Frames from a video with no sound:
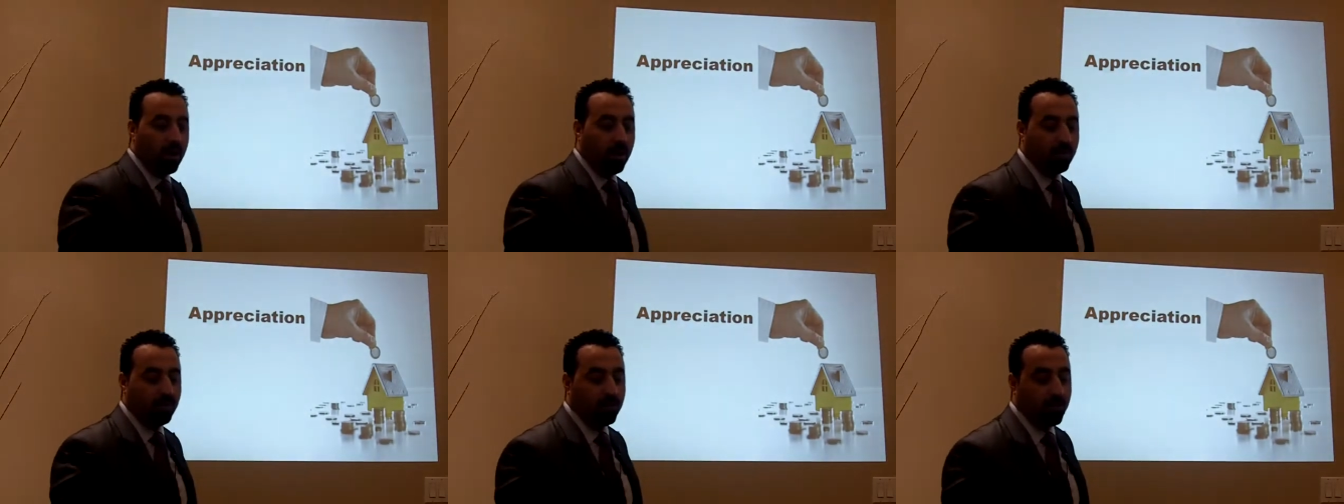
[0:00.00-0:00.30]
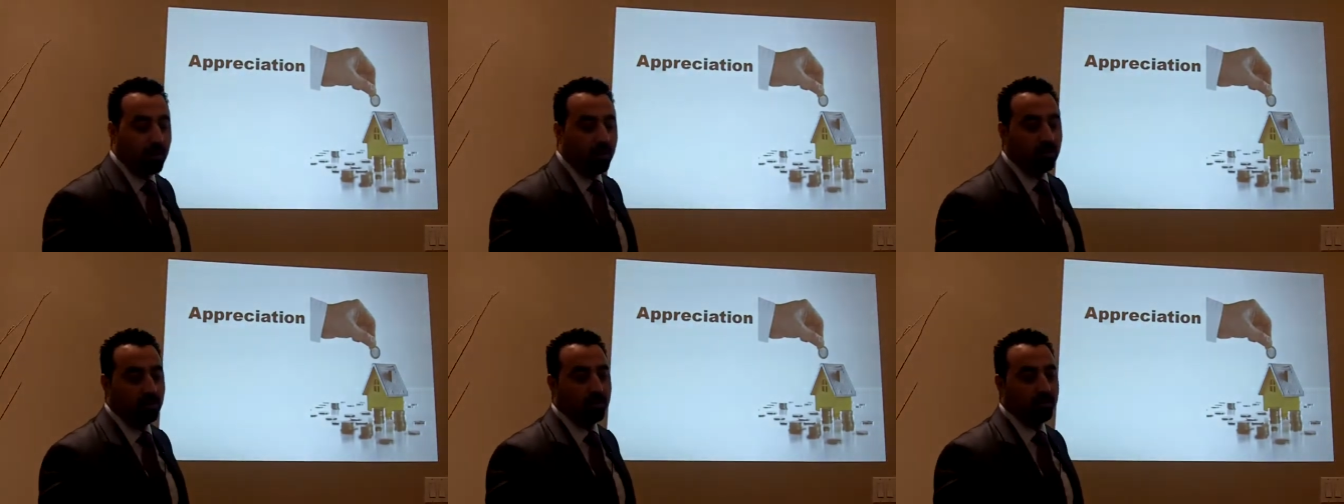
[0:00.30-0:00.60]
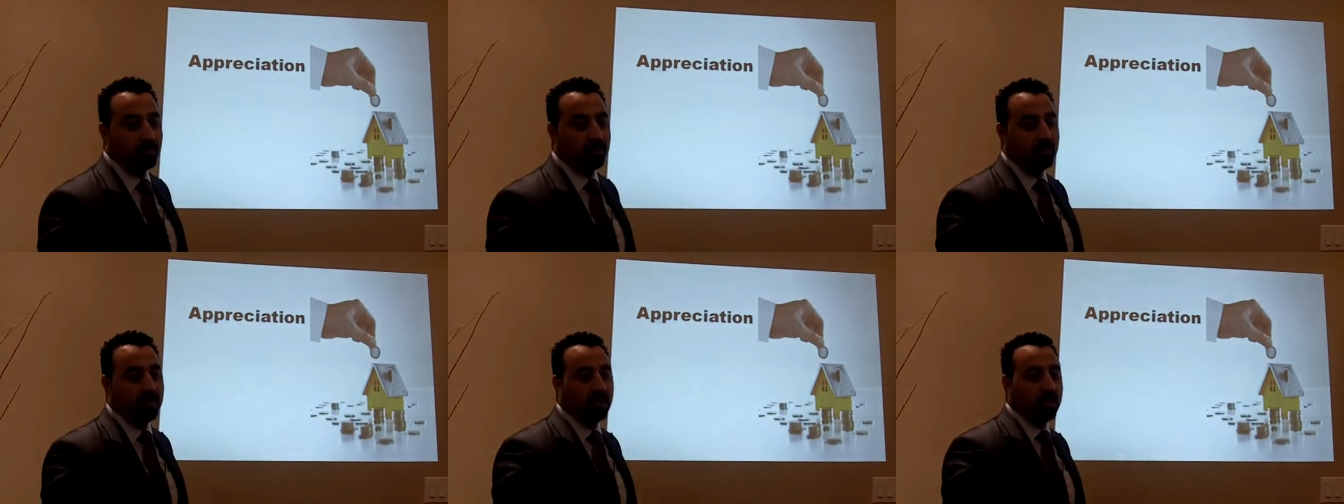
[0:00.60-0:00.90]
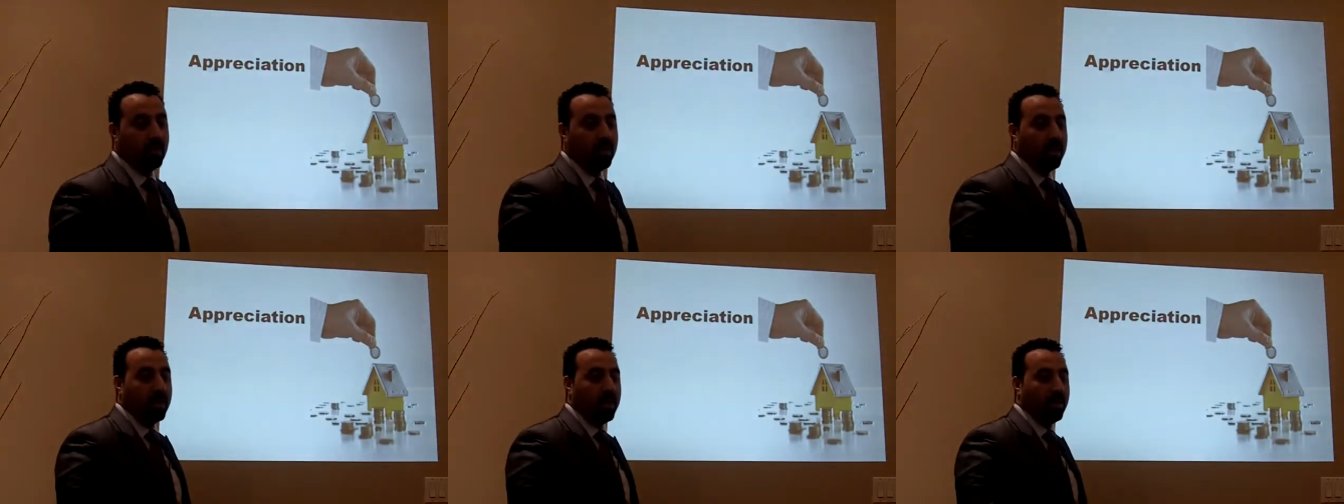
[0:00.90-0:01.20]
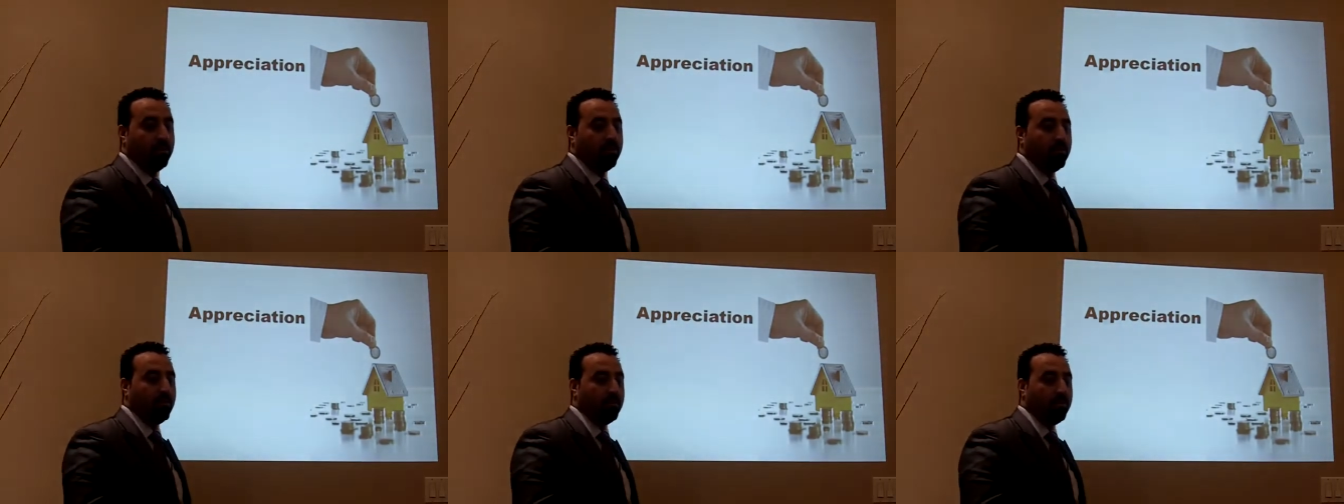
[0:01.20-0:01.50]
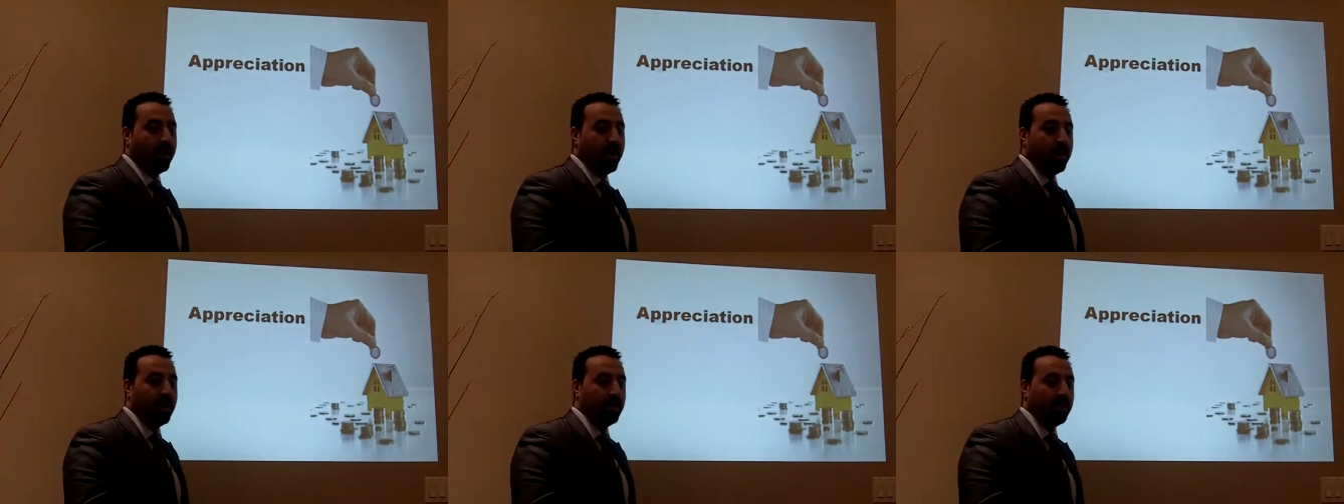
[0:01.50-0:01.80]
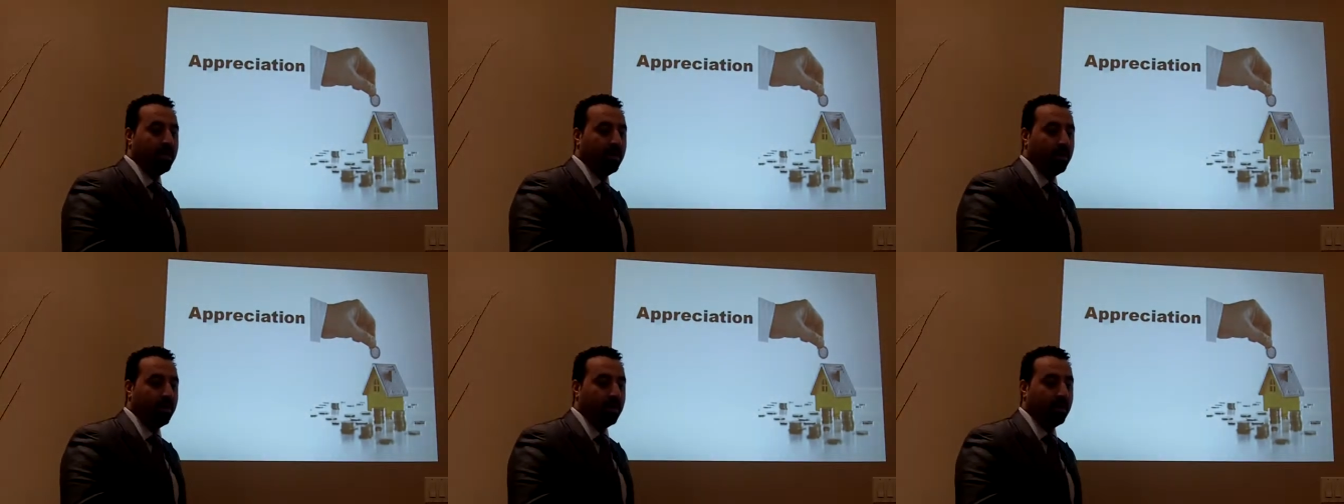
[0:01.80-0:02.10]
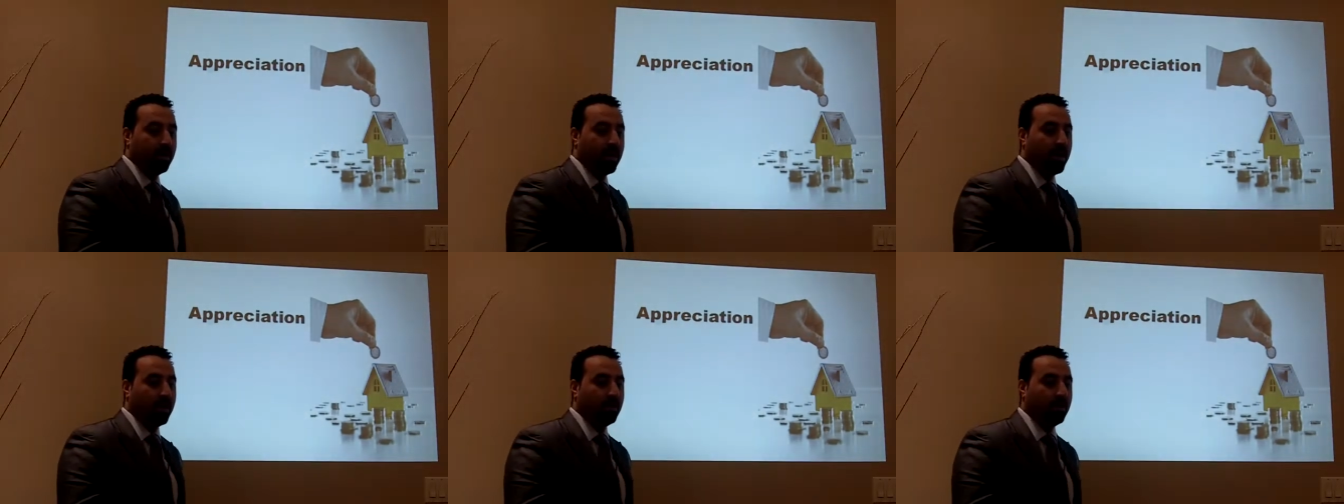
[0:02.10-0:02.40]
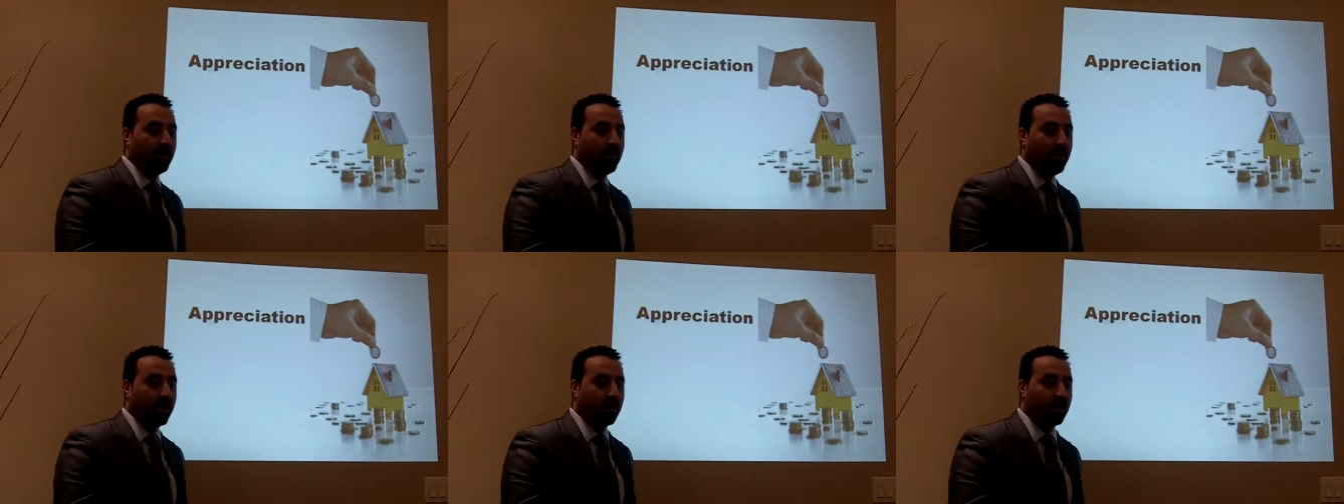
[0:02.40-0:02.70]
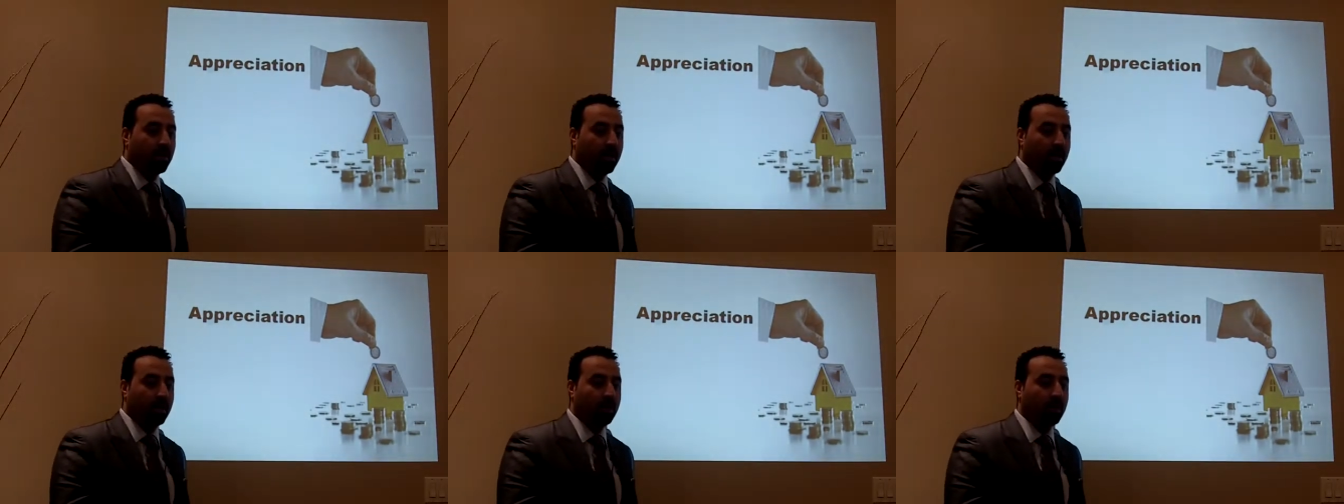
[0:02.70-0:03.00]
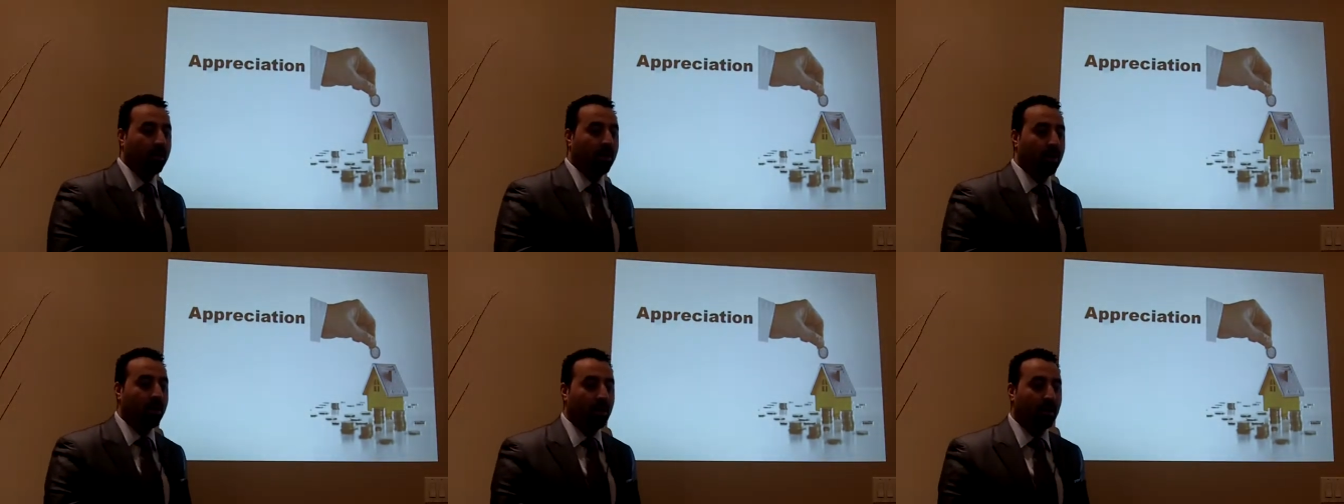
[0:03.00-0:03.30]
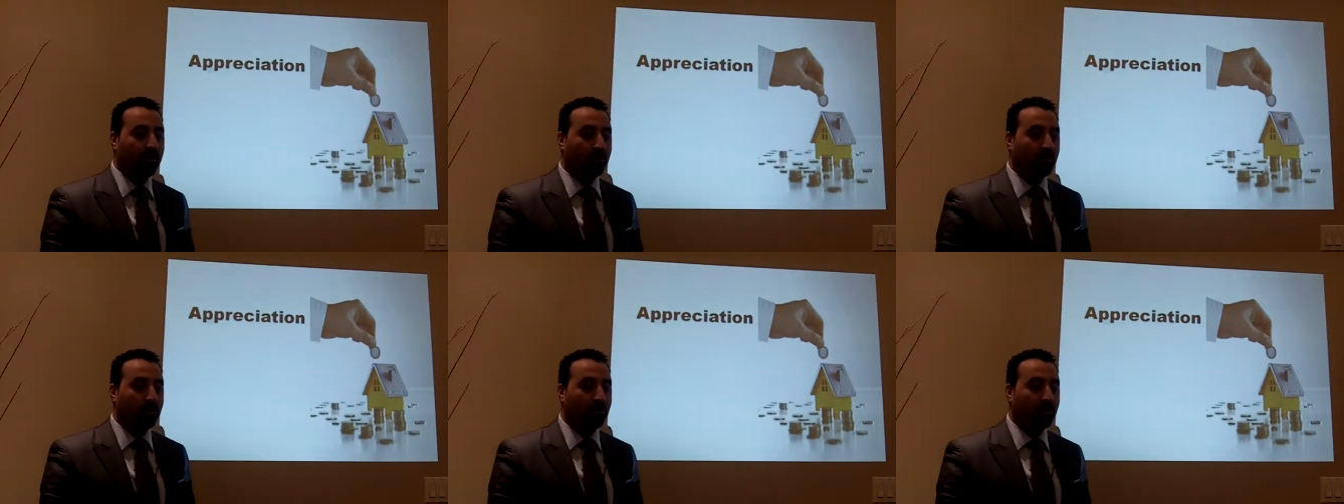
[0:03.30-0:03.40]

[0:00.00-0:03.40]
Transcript: Of course, if you buy it in a right market,